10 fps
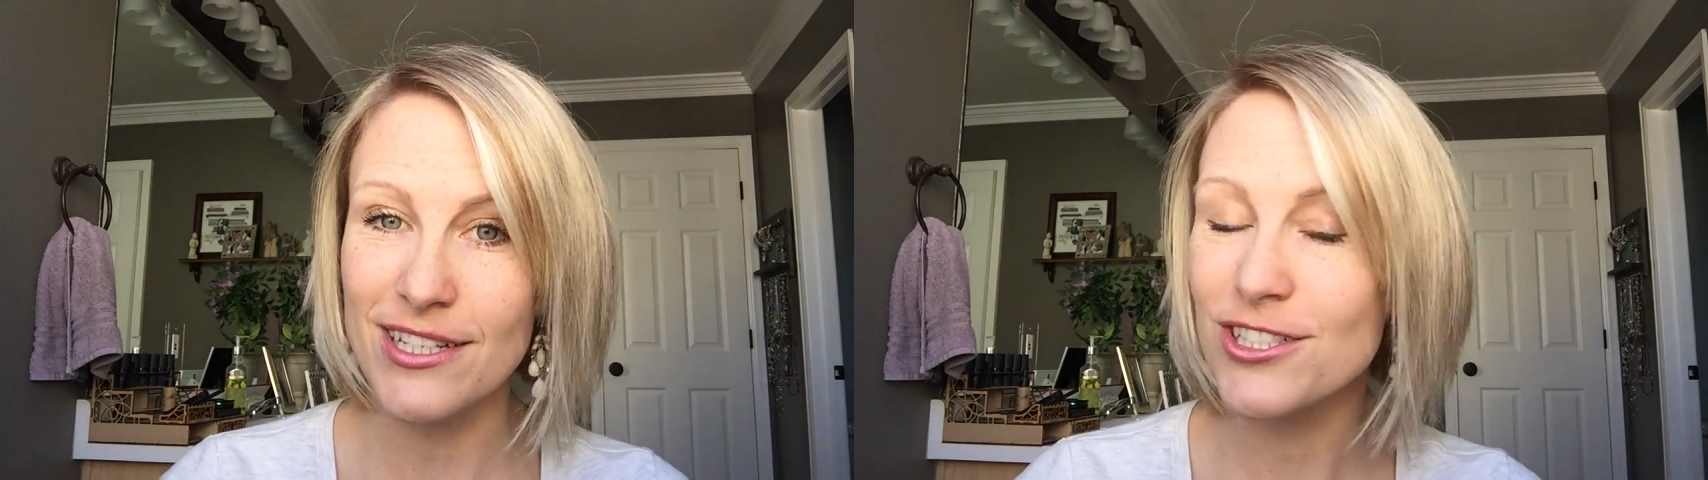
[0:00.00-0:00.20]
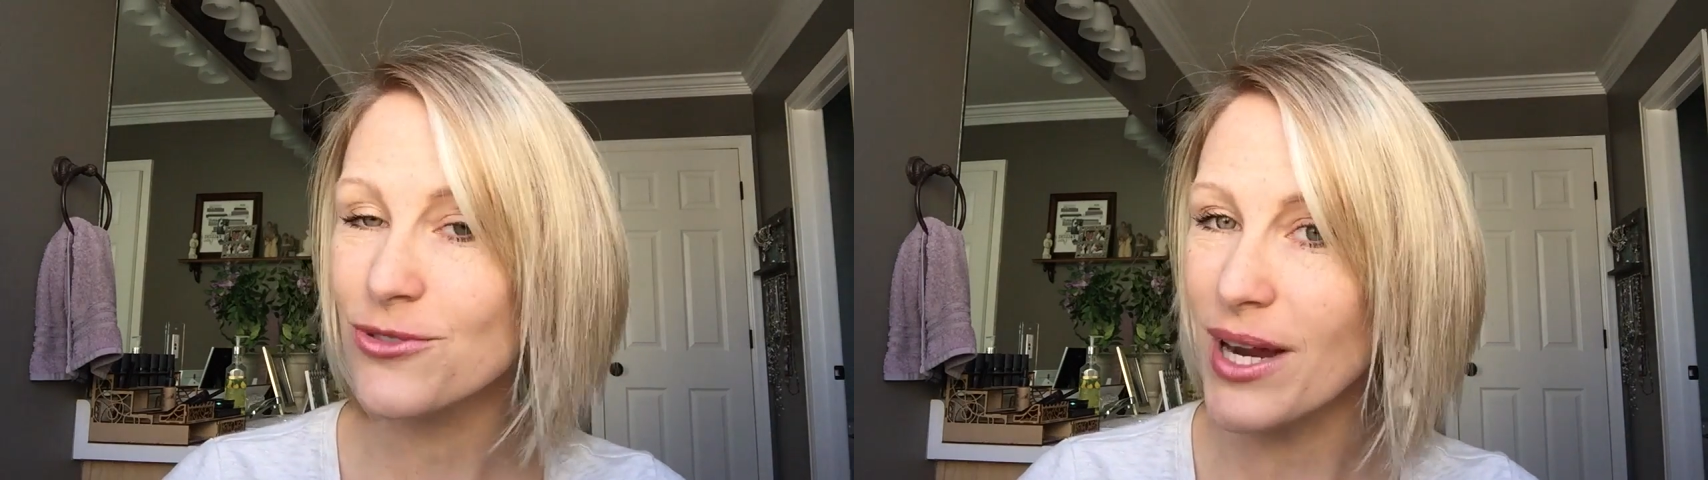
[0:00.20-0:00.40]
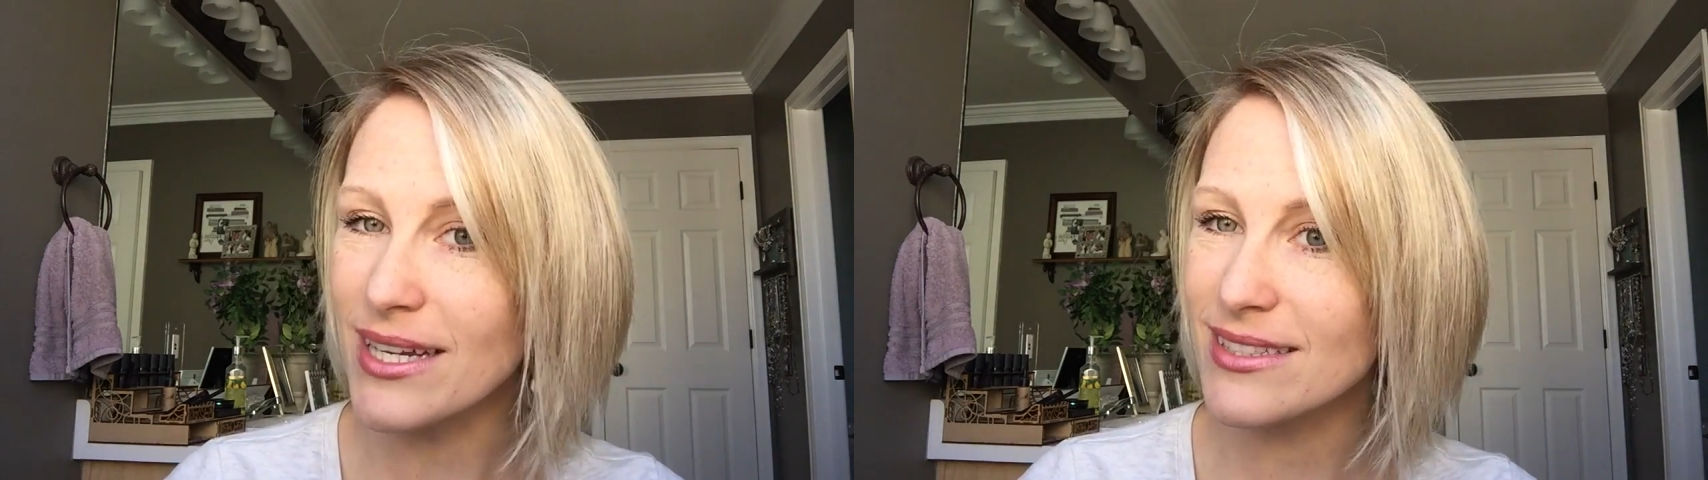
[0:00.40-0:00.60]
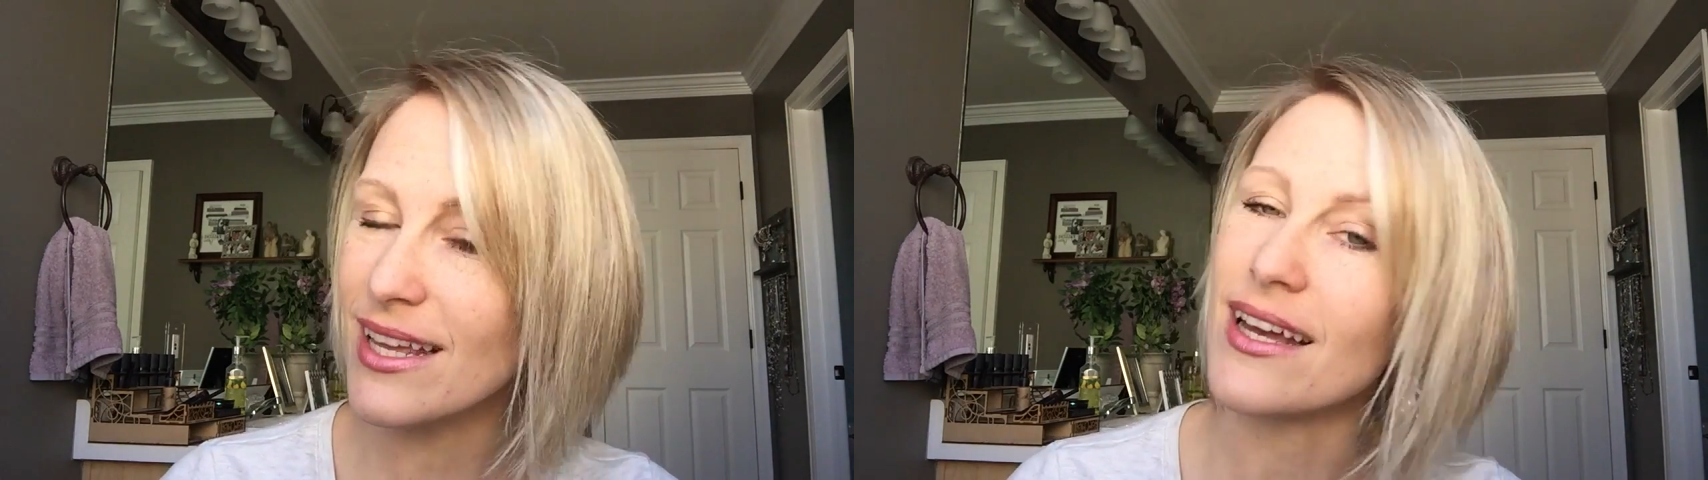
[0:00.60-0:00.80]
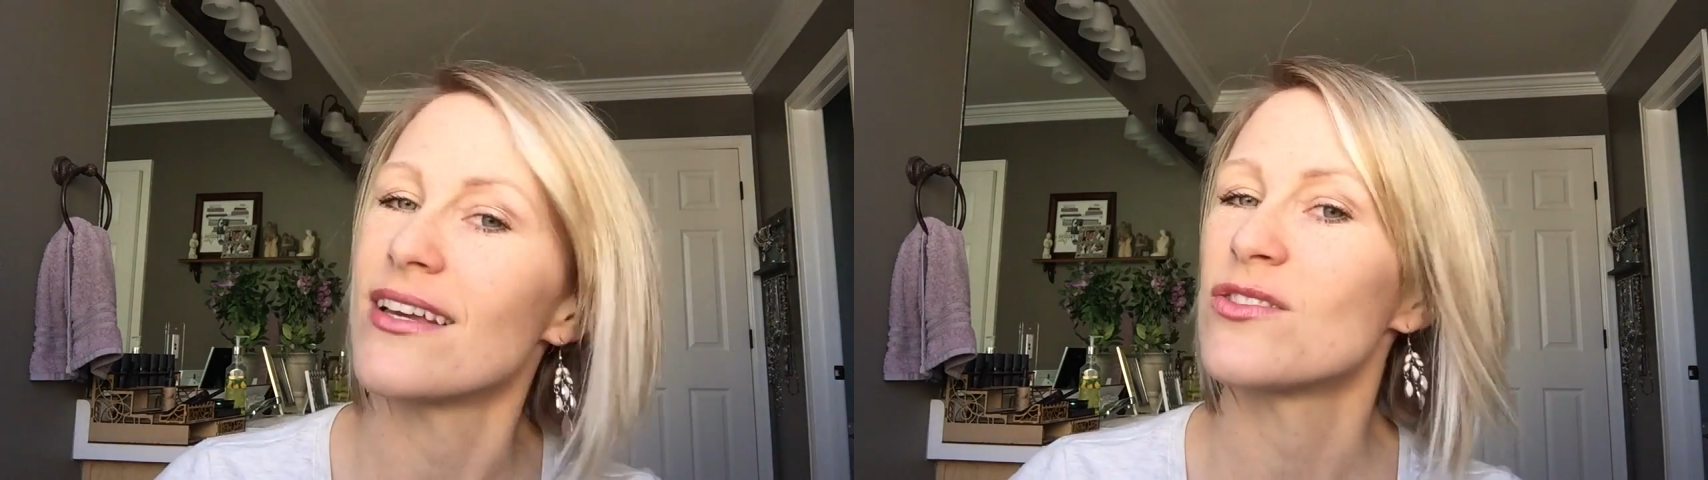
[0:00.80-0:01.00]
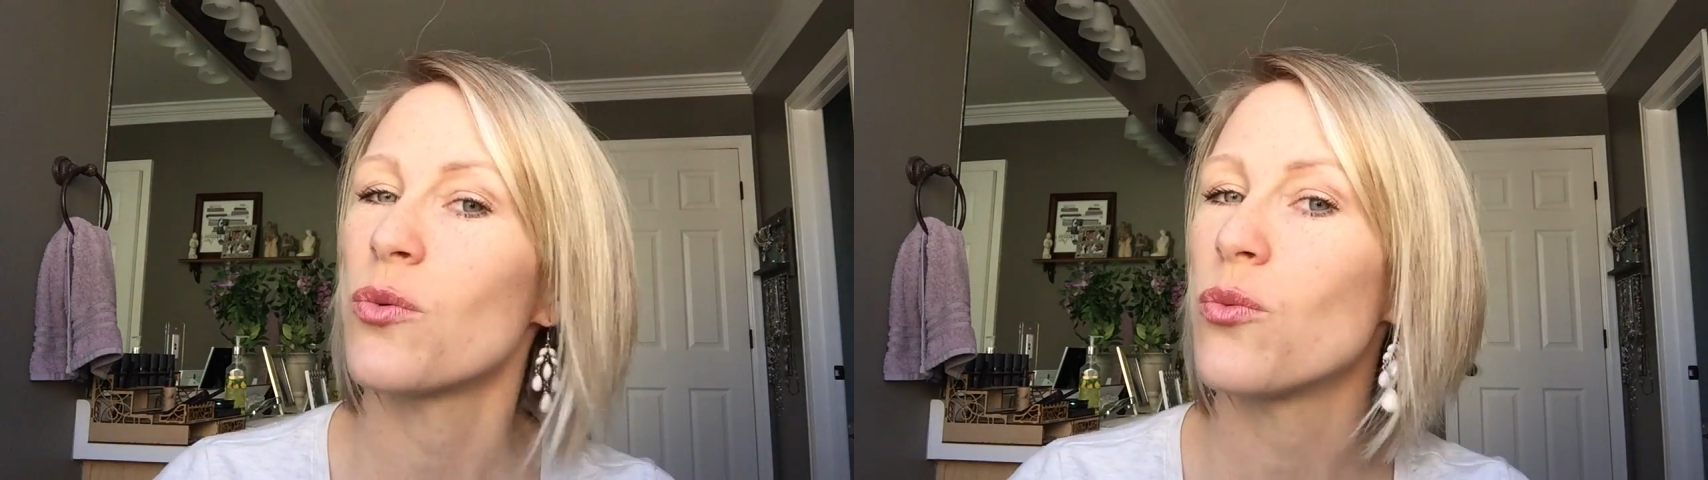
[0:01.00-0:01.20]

in direct sales,